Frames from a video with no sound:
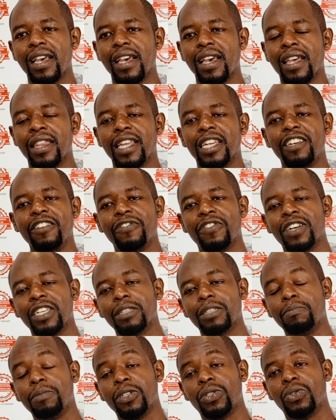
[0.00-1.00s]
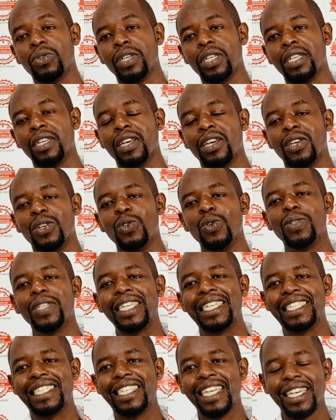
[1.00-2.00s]
And the difference between
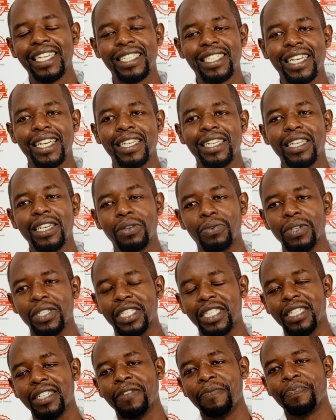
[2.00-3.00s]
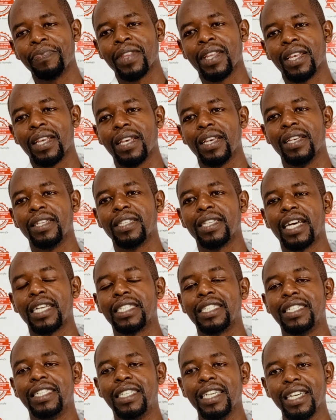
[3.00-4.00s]
using debt and equity is
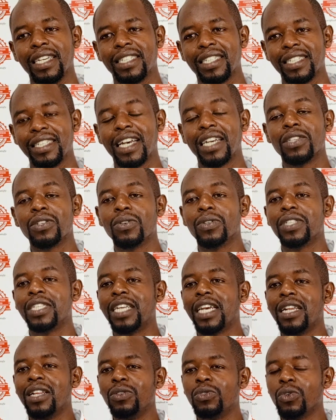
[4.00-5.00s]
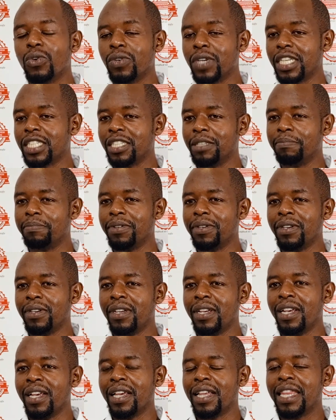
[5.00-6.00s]
that debt does not dilute ownership.
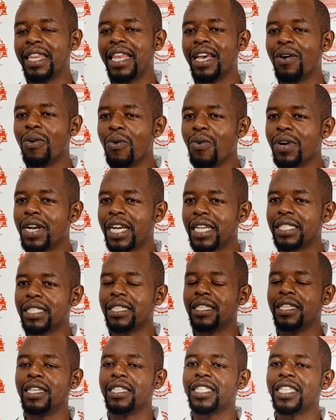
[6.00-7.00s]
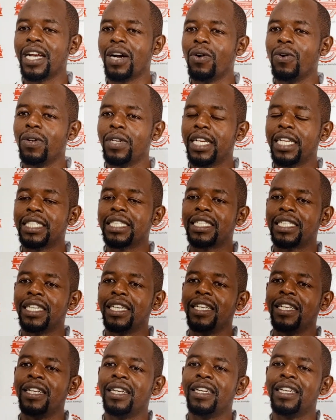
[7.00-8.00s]
The owners, the shareholders,
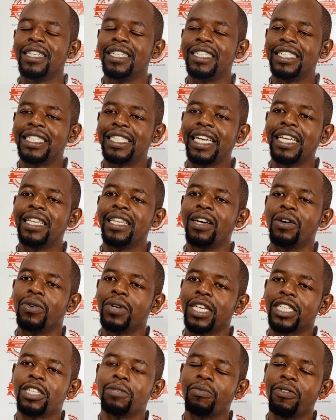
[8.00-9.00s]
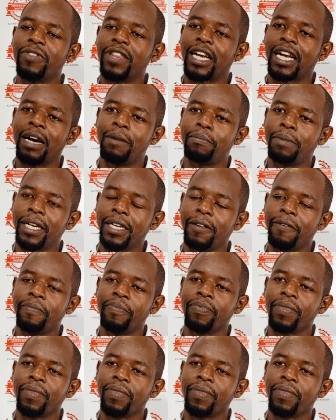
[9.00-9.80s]
still retain the ownership of the company.